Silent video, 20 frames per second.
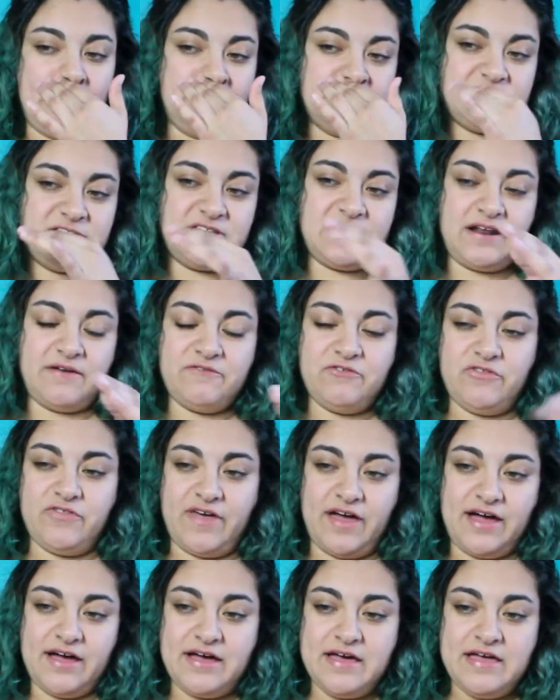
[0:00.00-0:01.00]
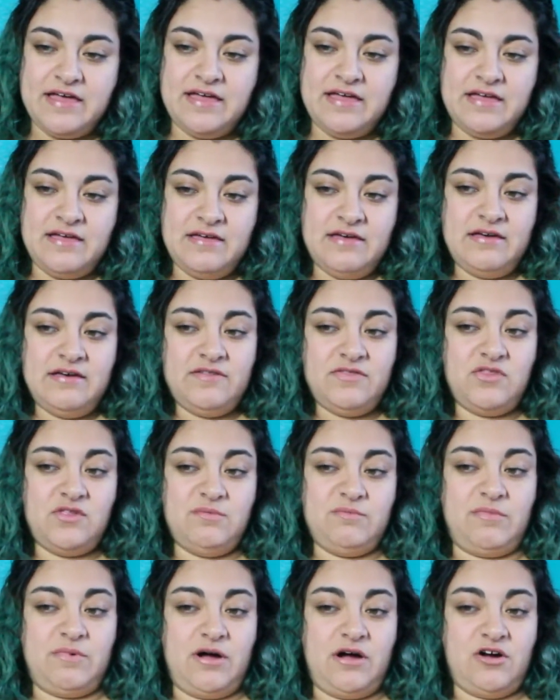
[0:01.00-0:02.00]
so then after that,
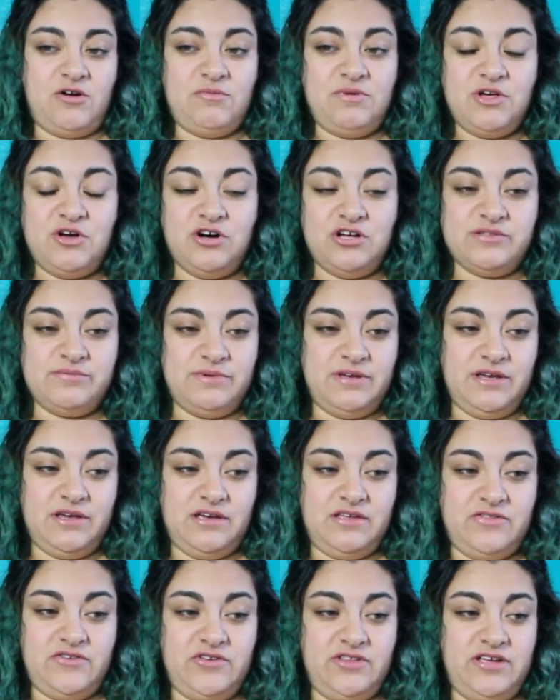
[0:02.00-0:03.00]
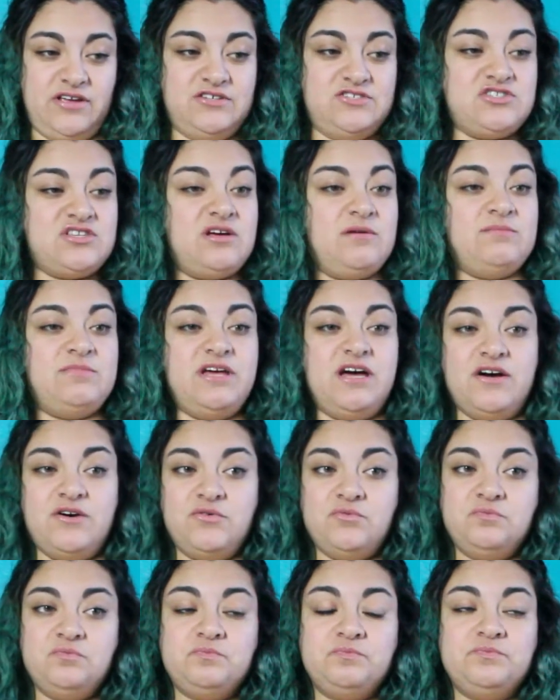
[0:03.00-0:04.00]
the army called me, and they're like, just come
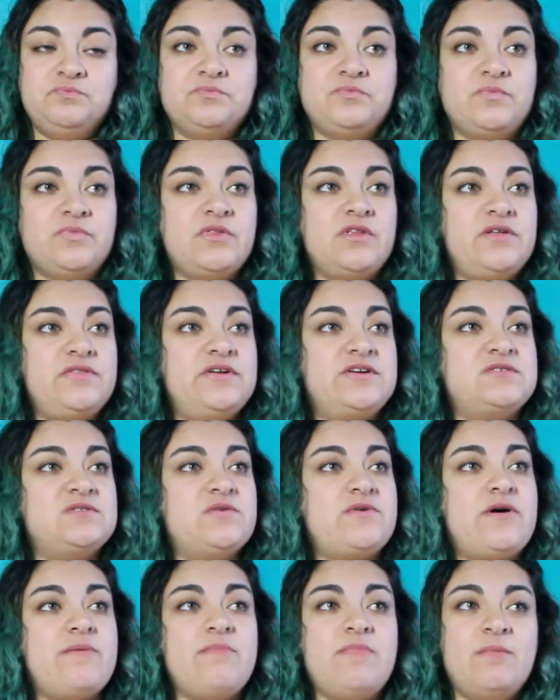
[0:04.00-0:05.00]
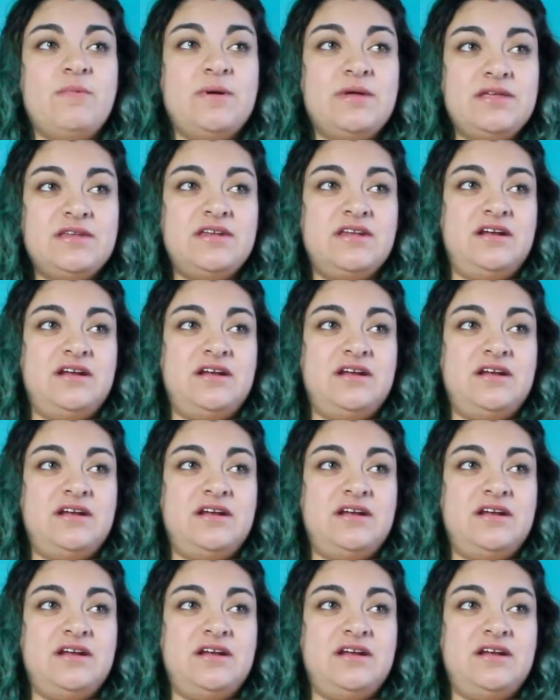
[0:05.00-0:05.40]
down, there's no commitment.